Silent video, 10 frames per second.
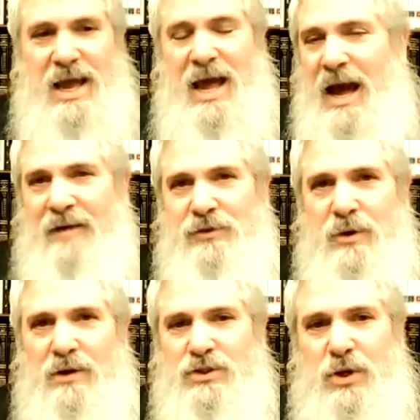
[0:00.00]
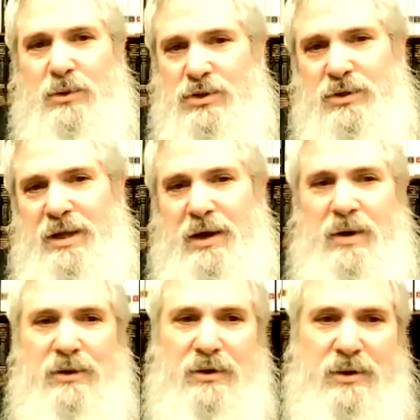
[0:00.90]
after our sojourn here
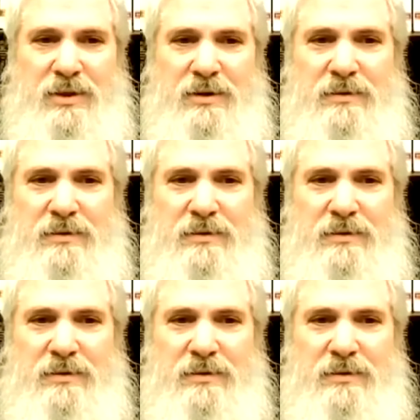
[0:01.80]
on earth.